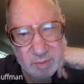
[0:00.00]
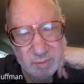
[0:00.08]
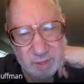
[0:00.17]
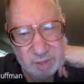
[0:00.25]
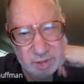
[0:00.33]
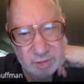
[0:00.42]
in
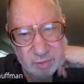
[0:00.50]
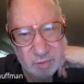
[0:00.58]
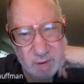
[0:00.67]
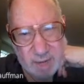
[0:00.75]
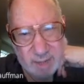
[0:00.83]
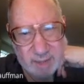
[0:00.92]
which you
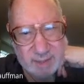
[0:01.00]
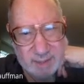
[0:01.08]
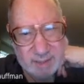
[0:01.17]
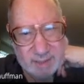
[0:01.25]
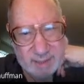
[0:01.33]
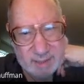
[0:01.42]
went
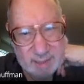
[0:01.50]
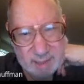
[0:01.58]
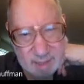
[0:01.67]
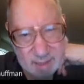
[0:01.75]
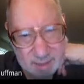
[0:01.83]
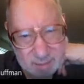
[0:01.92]

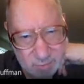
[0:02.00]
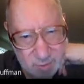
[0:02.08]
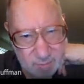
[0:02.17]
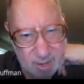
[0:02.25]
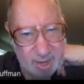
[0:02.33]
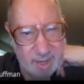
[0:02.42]

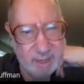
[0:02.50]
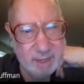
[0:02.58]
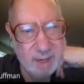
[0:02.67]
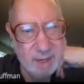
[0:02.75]
remain.